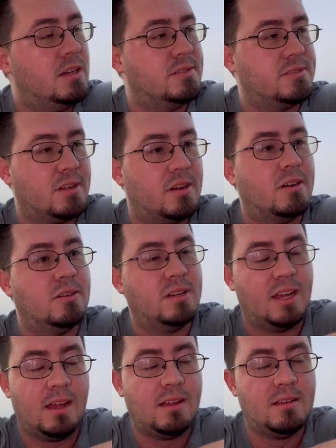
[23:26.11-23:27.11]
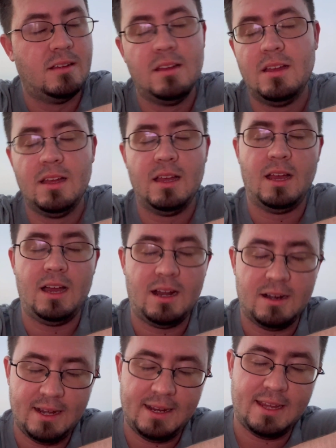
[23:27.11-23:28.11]
So yeah.
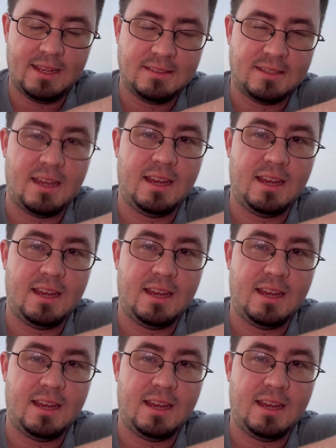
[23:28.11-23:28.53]
Alright guys,